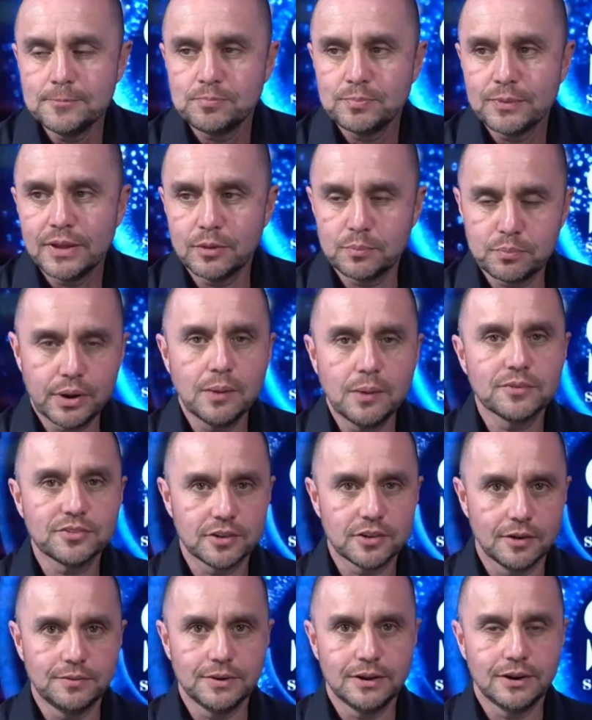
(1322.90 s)
And the premise
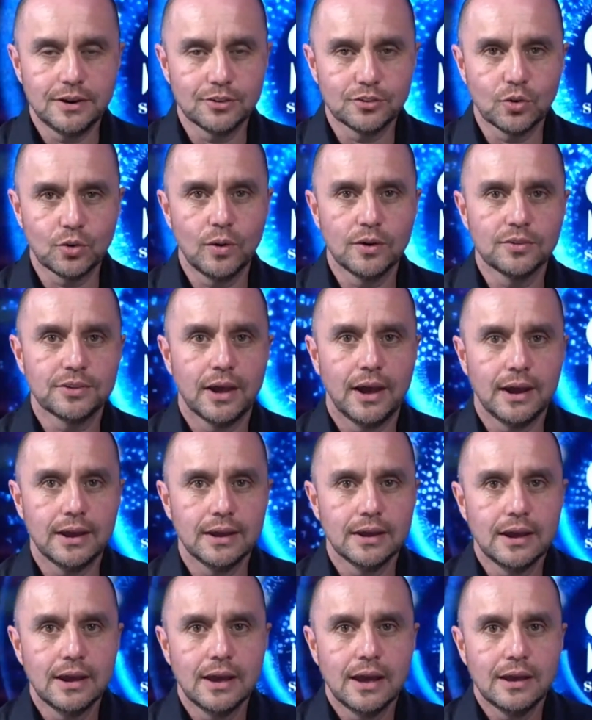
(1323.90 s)
of it is always like
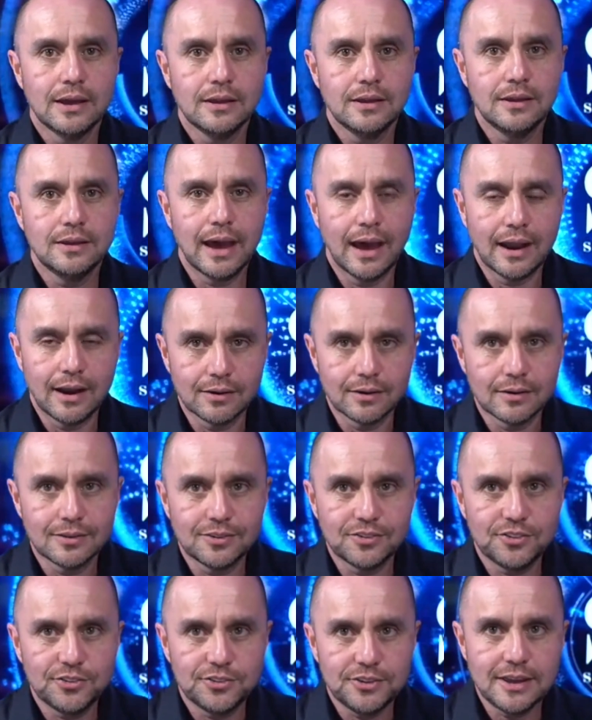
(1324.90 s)
you gotta
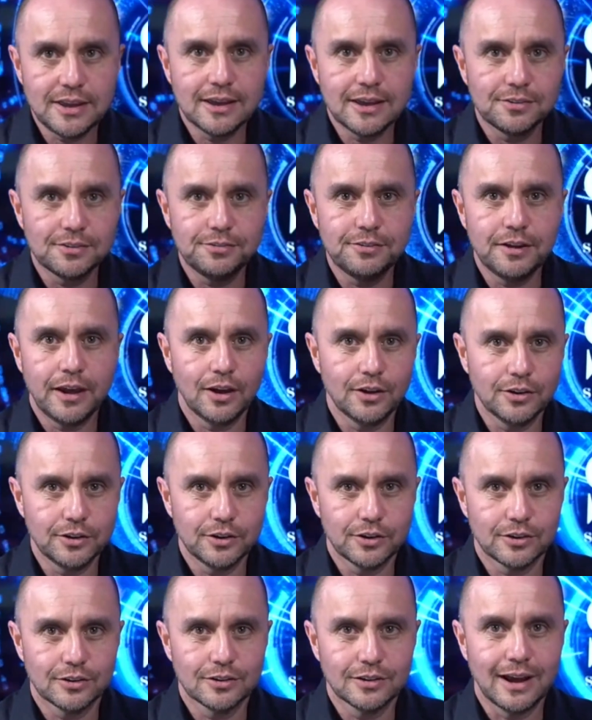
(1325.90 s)
seek
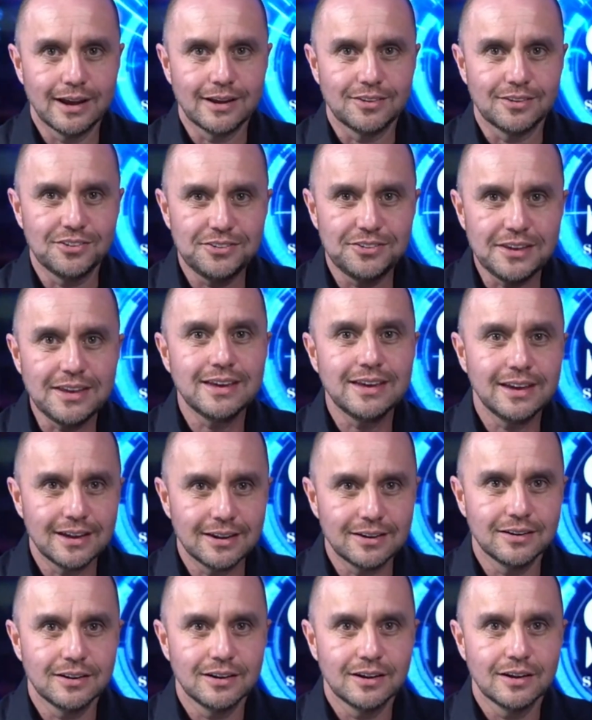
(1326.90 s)
failure, like seek
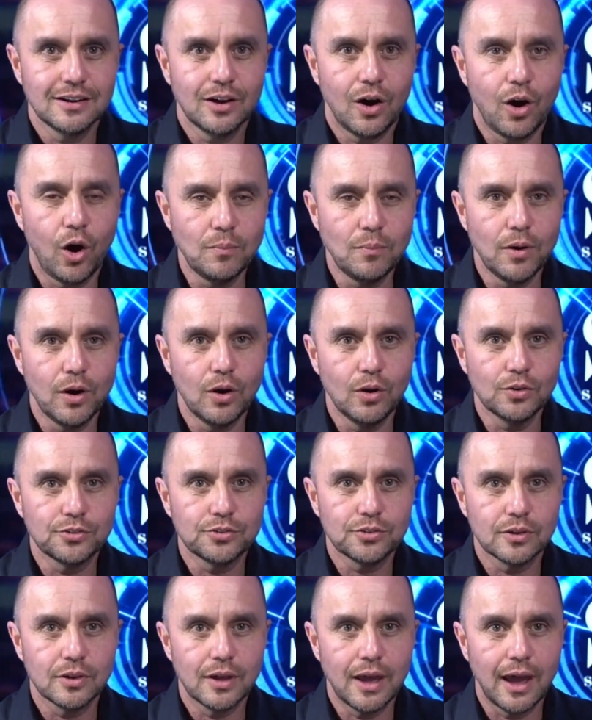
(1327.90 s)
it
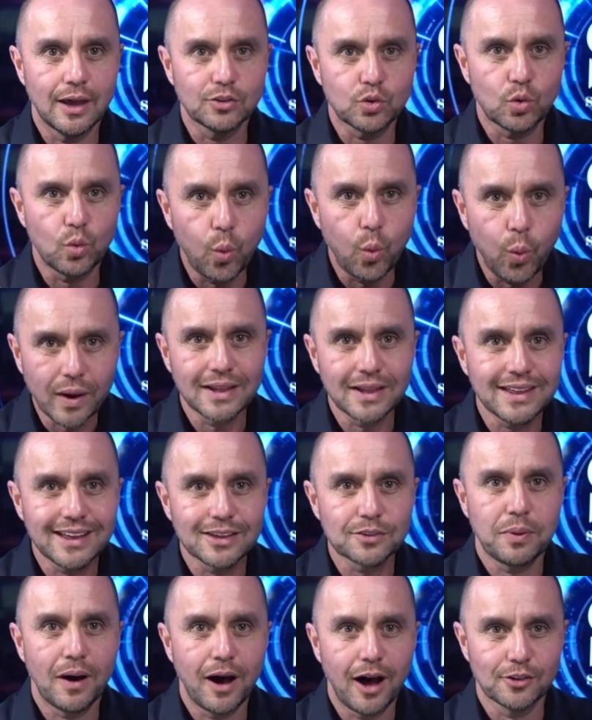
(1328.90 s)
almost as quickly
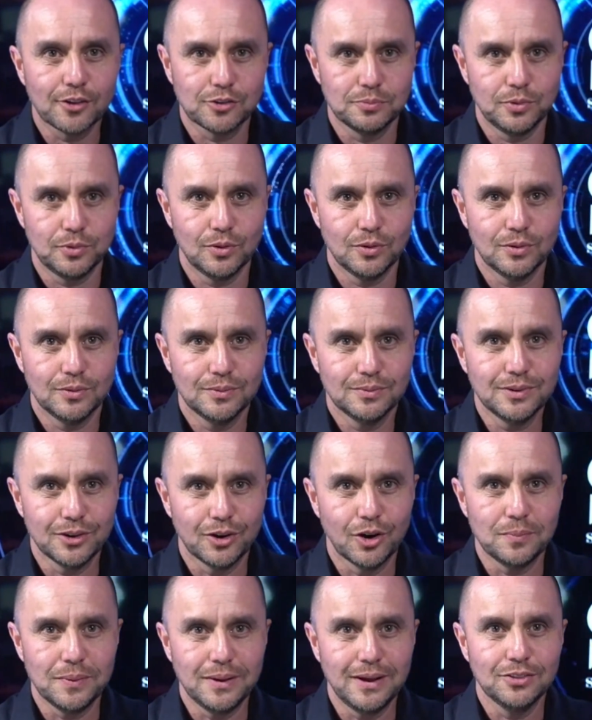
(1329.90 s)
as possible. You know
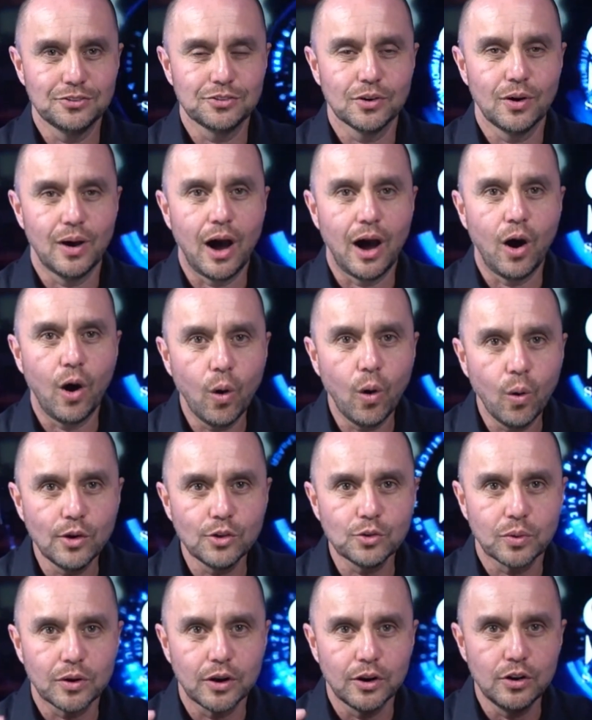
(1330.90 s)
what I mean? So I
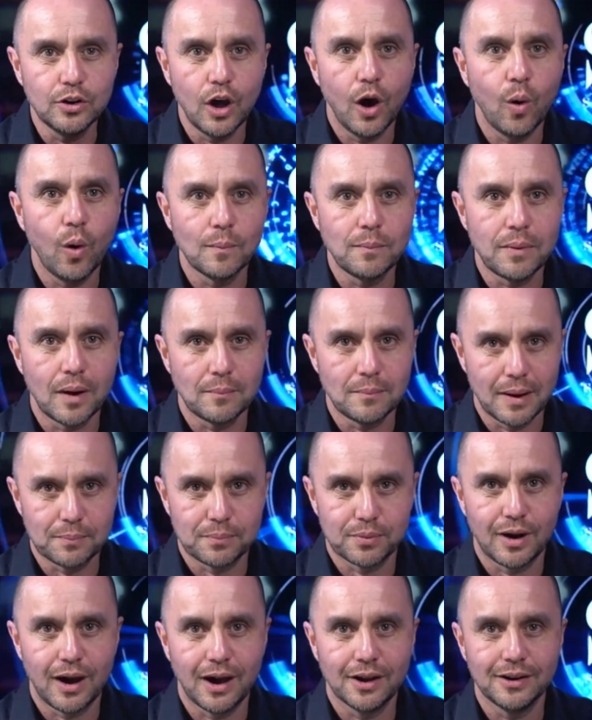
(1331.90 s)
always want to know about my
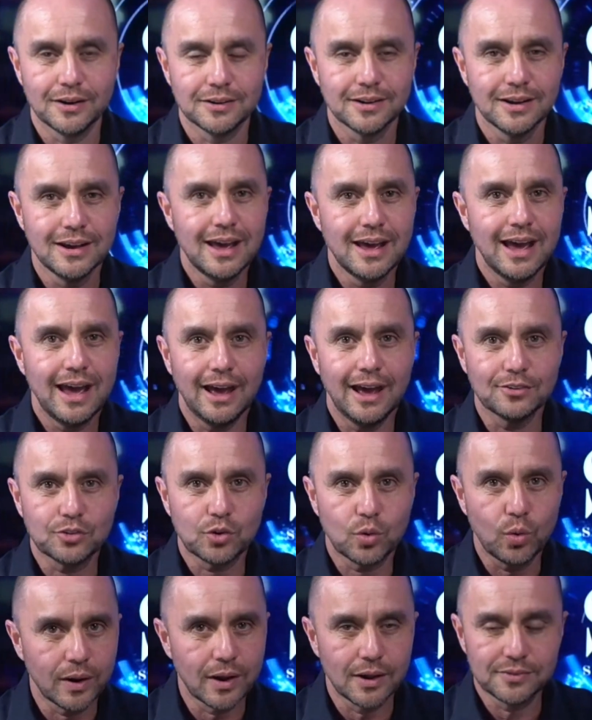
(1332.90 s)
product as
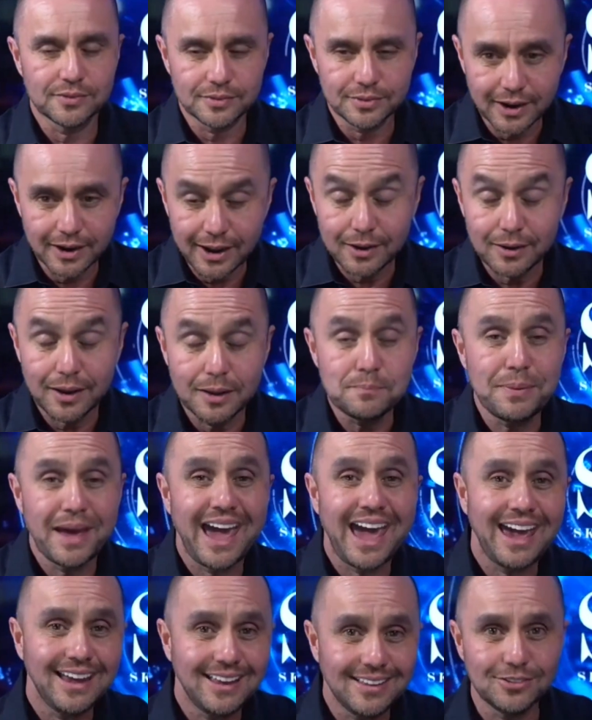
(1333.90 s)
quick as it, it
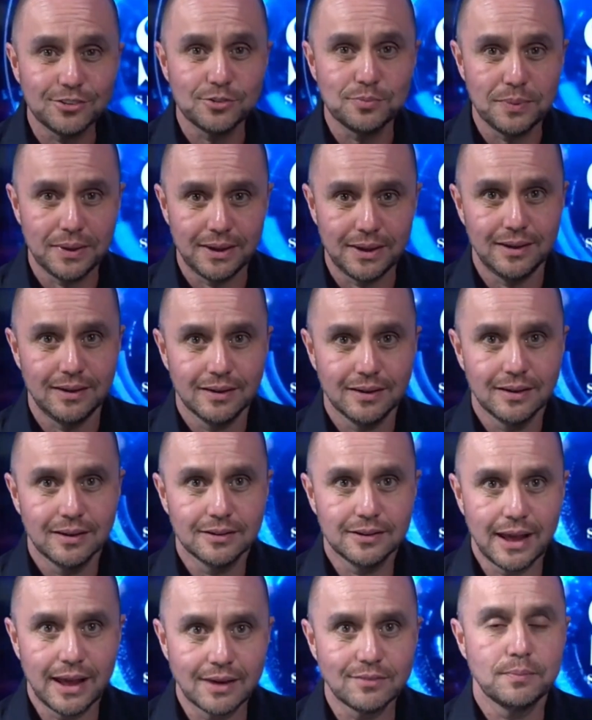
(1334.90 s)
pains me
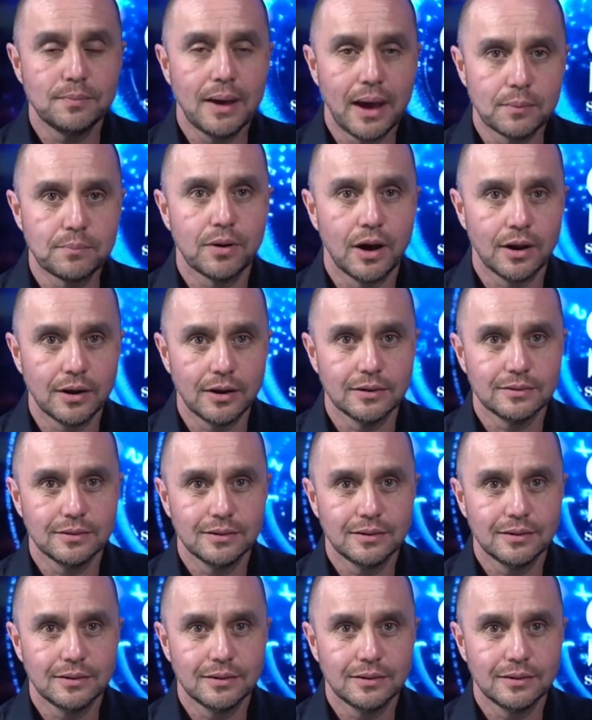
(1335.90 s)
to have a bad product.